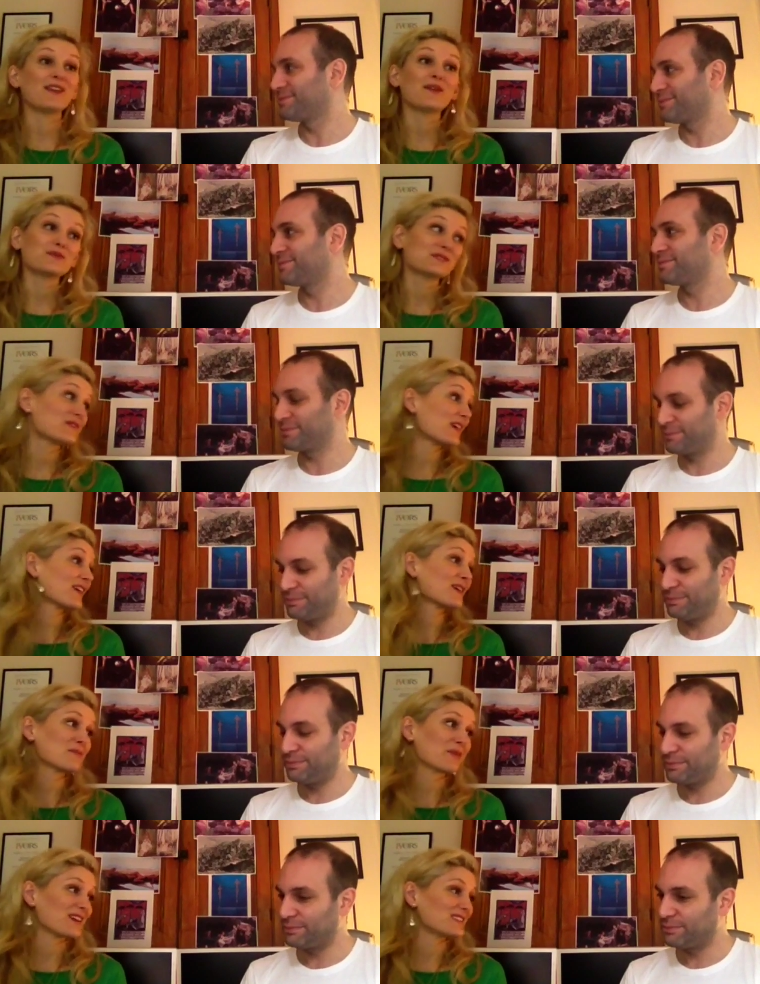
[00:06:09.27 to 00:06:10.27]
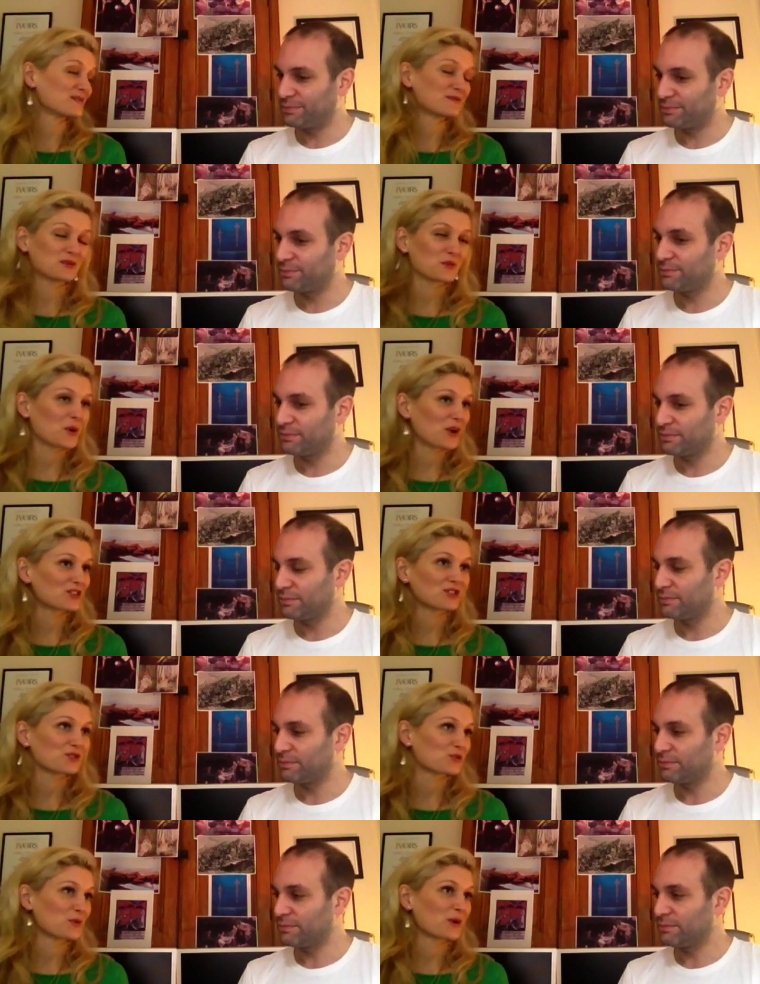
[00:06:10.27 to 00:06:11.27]
Speaker 1: And it was very impressive to watch and
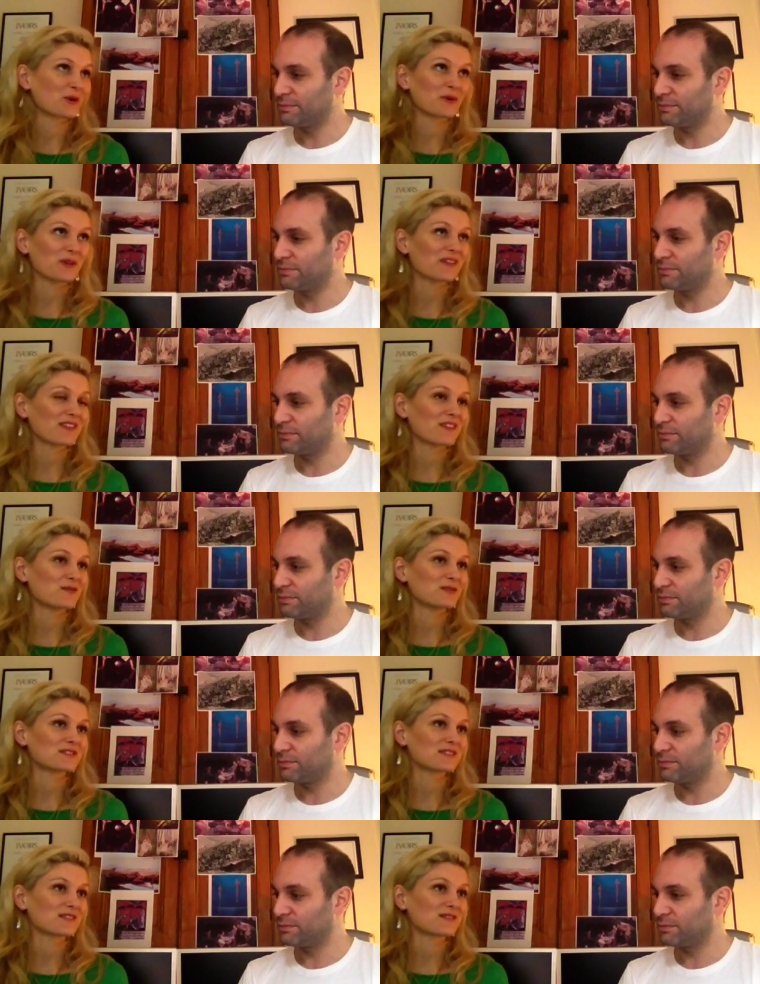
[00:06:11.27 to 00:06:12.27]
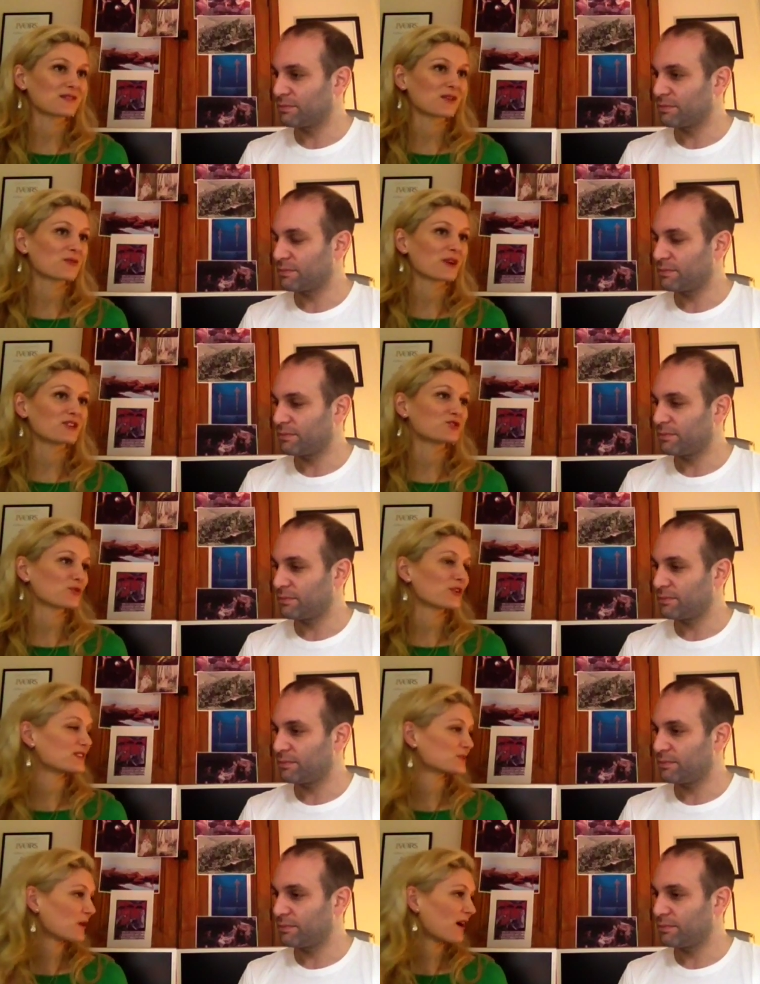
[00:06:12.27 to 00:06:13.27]
to work with, and it was a, great joy
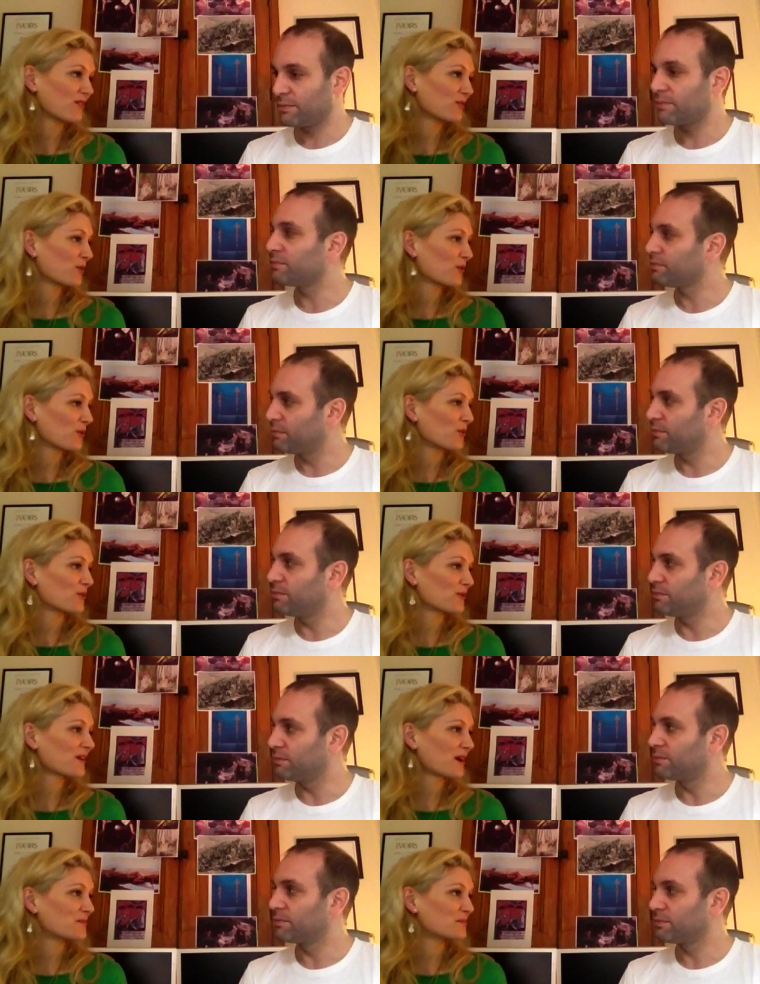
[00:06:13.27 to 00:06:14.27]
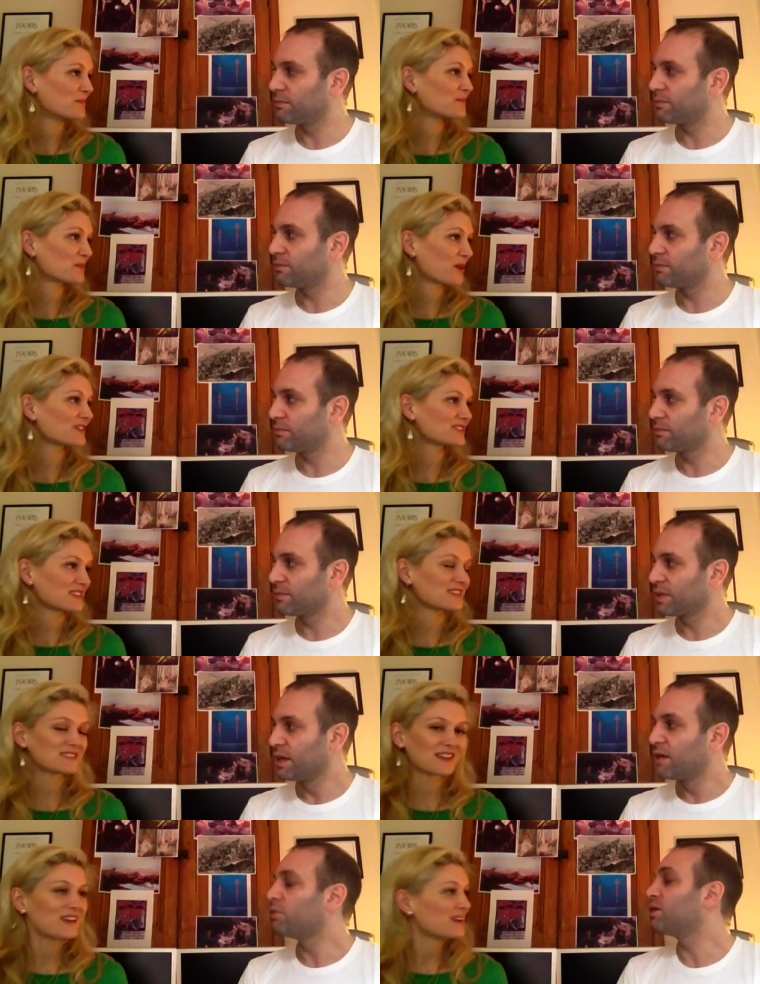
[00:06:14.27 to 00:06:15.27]
as well, the whole um,
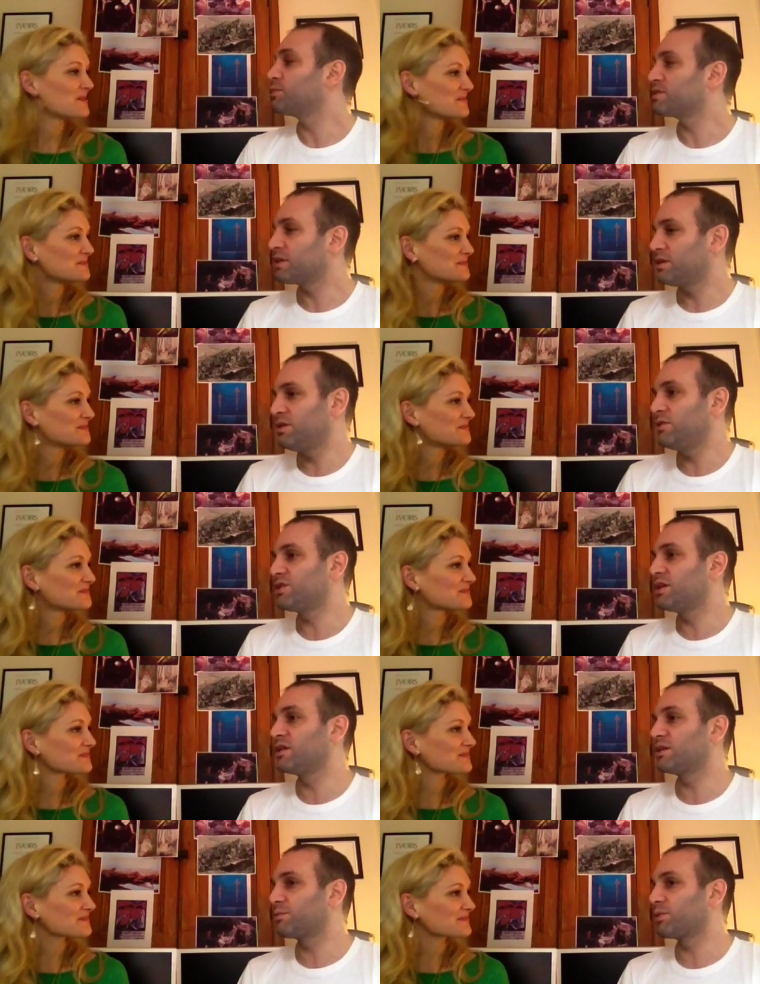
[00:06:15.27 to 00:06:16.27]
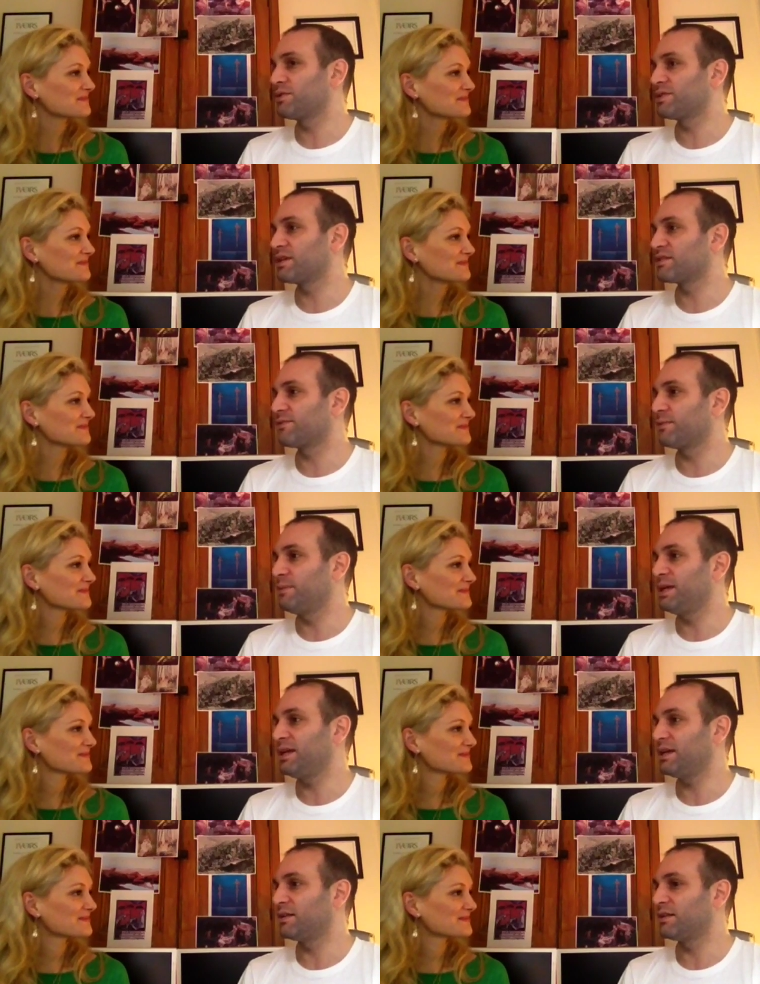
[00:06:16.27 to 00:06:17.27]
process.
Speaker 2: Well, it was a huge learning process for
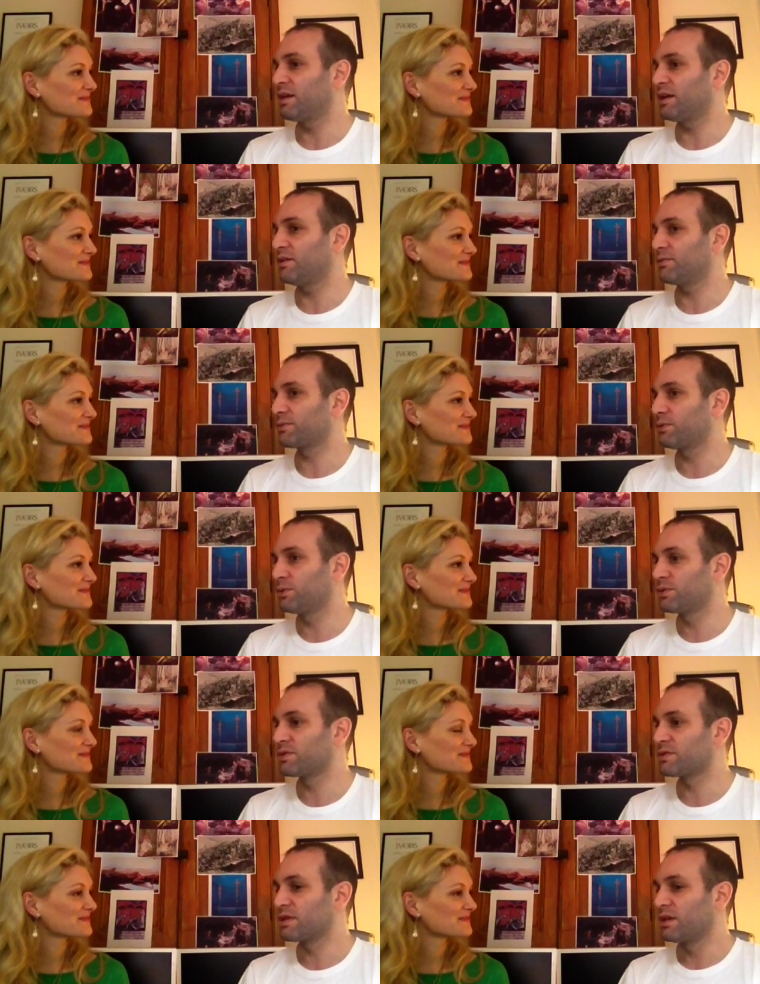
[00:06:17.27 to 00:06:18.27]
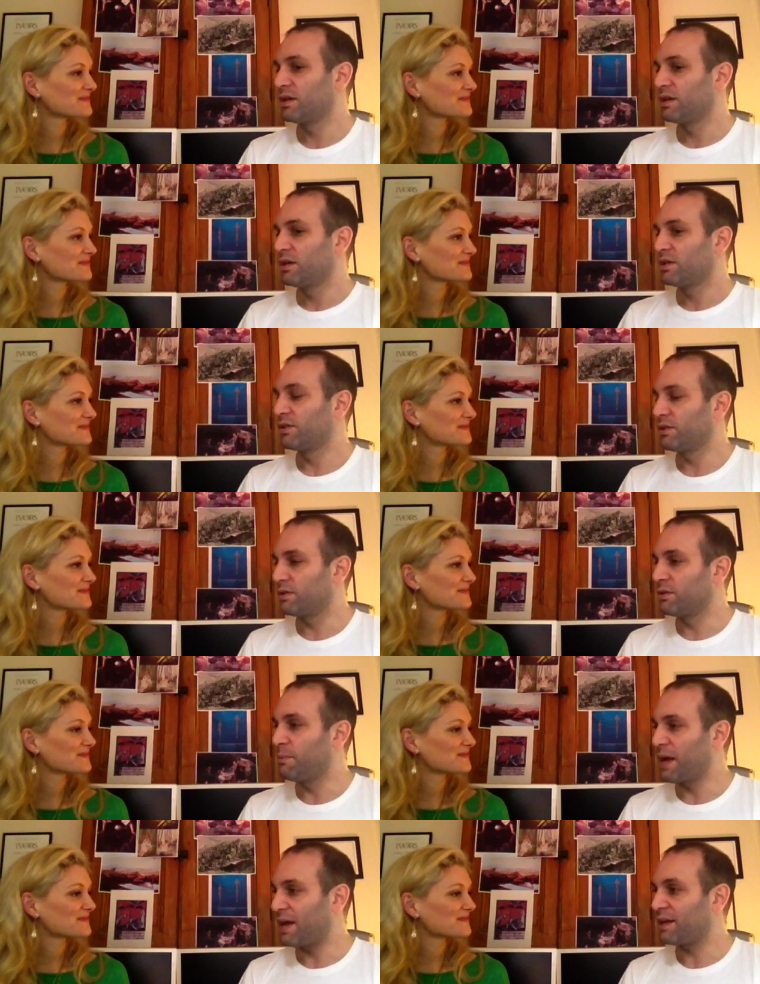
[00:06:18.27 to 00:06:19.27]
me, and, and of course, the, the
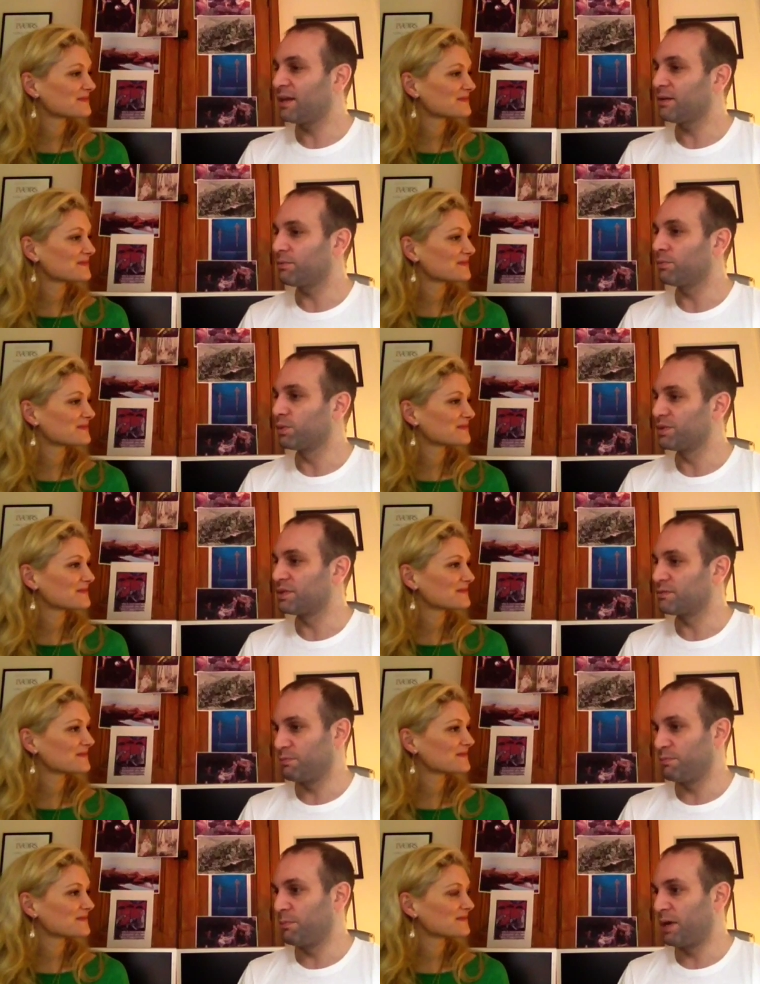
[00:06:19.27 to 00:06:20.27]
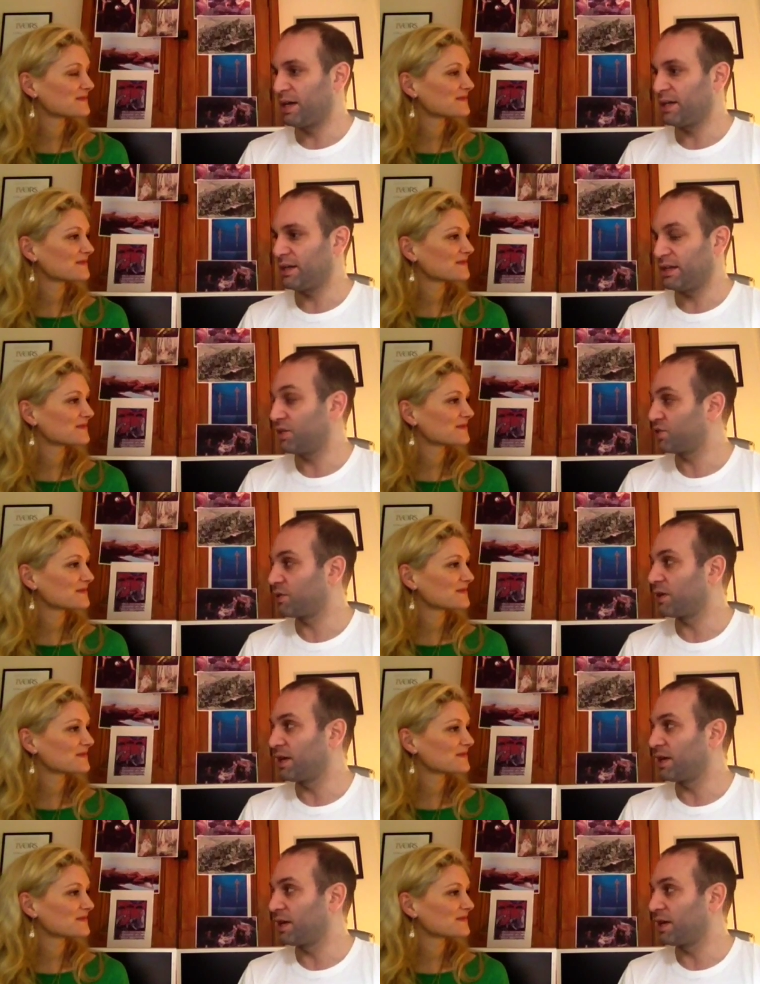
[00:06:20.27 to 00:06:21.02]
ballet was my initial